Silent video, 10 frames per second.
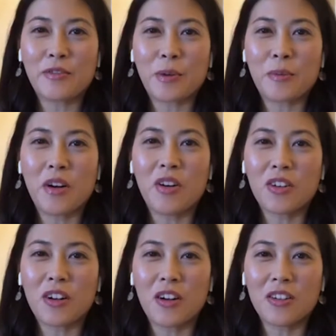from
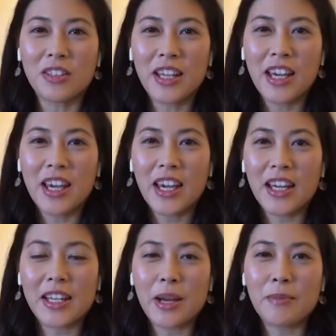Hong Kong,
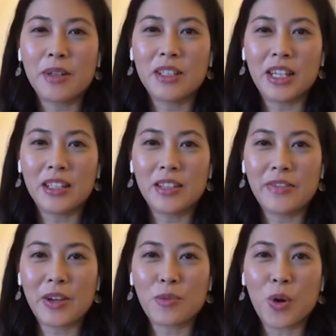and I'm a Young
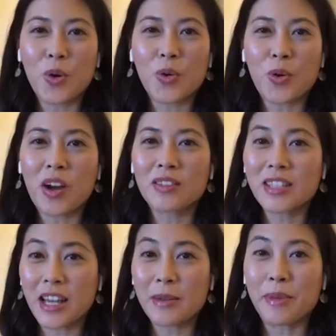Living Royal Crown
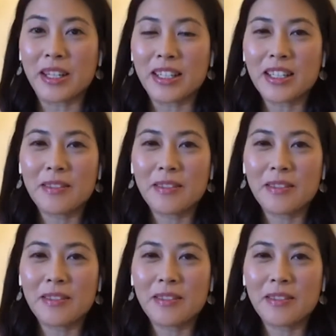Diamond.